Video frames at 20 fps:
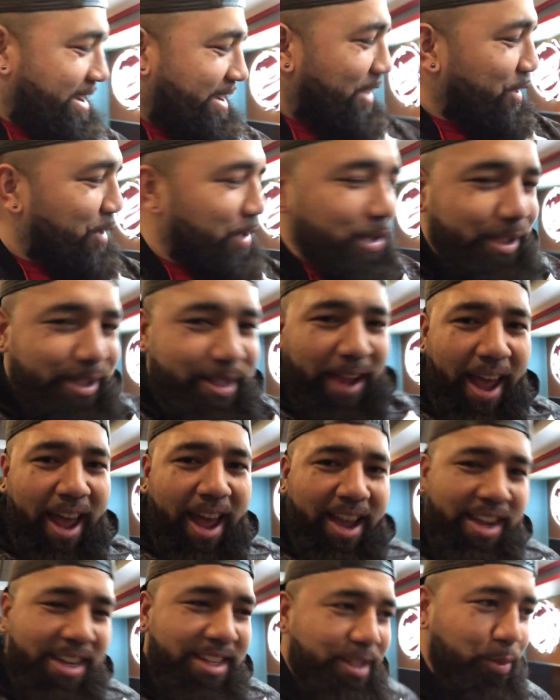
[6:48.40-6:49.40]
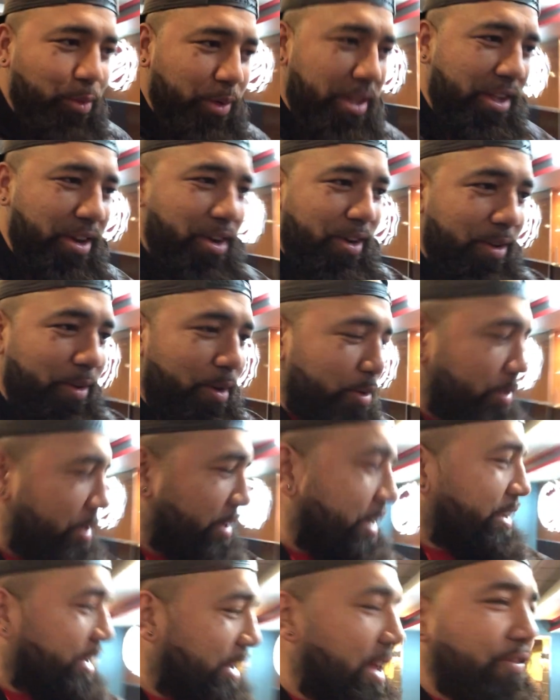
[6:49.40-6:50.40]
their designs when they're
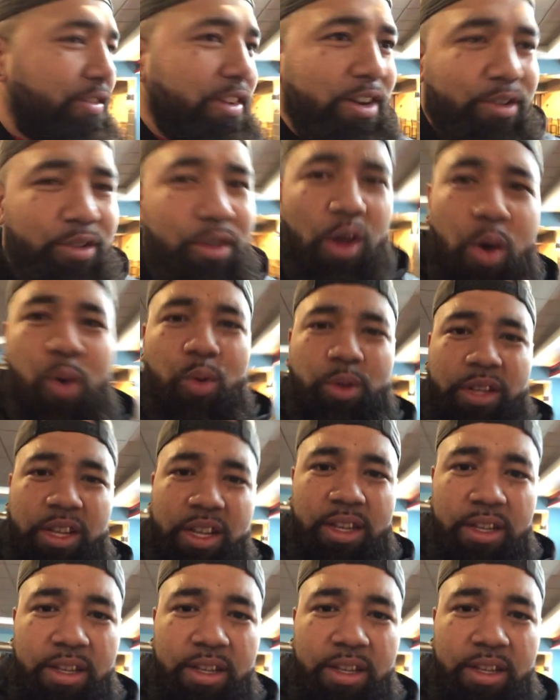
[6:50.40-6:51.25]
only 11 years old?